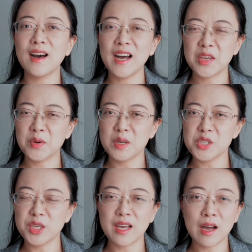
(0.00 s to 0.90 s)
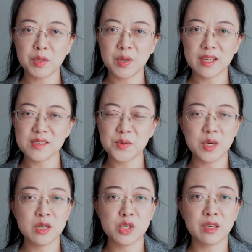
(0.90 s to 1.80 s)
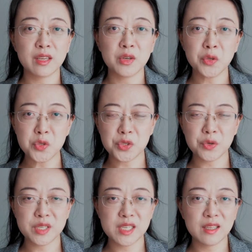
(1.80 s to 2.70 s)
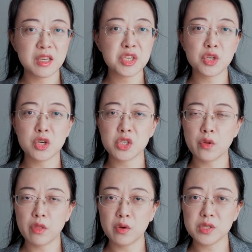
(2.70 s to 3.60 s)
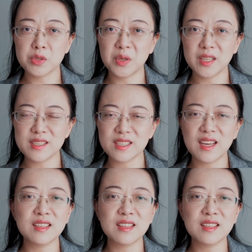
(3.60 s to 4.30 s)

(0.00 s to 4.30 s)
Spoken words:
Hi, you're watching Avenue X, where Junkie on Good Storytelling shares her thoughts, knowledge,